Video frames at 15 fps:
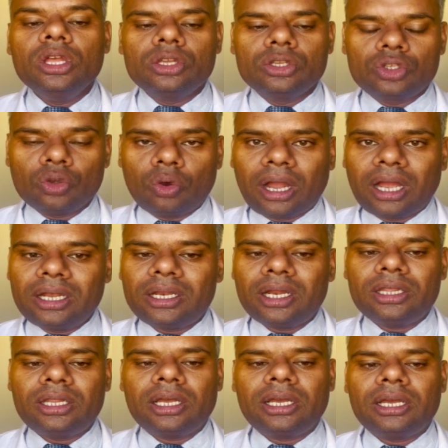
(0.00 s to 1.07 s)
So,
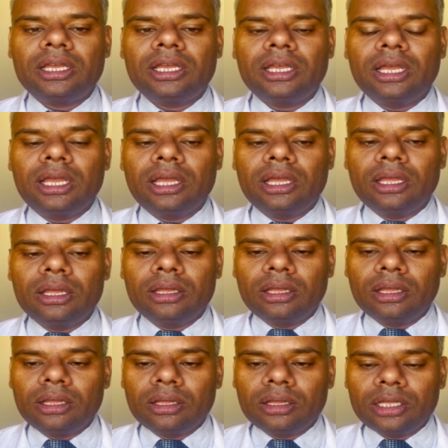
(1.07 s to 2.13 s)
under the
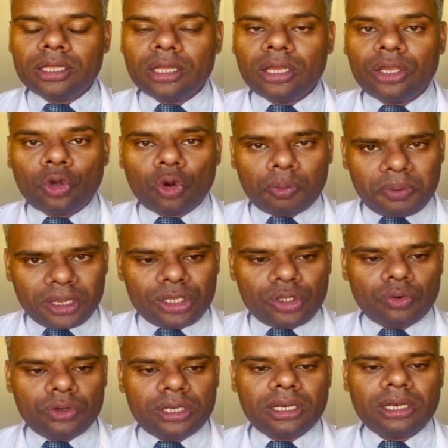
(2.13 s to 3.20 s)
European
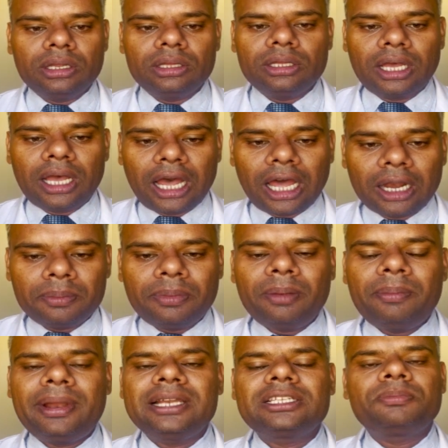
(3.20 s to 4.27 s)
Union, the
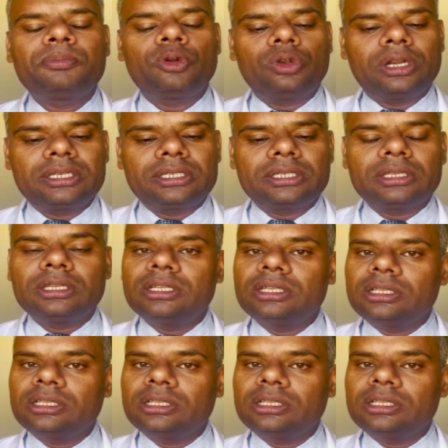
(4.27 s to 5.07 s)
herbal medicine products,